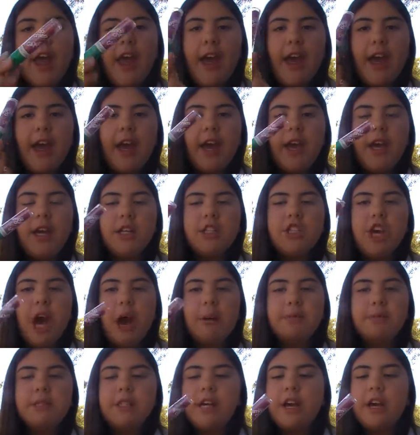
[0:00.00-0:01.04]
a
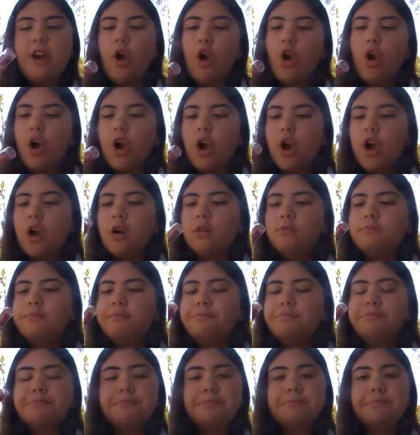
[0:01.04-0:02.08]
chapstick or
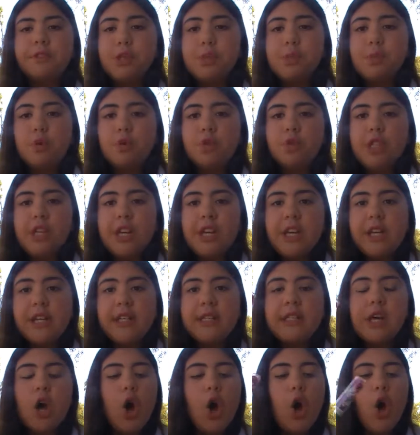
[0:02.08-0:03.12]

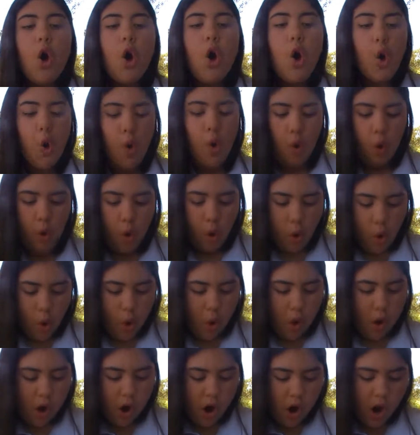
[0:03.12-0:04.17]
smoochies
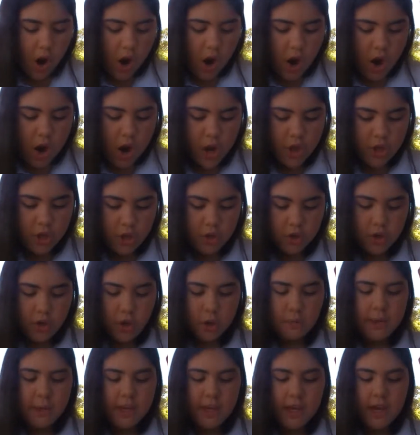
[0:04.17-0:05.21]
or, you
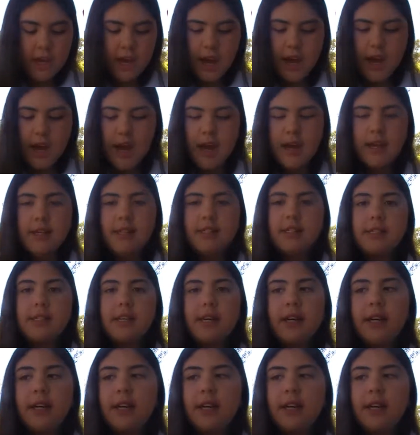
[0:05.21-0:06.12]
know me guys,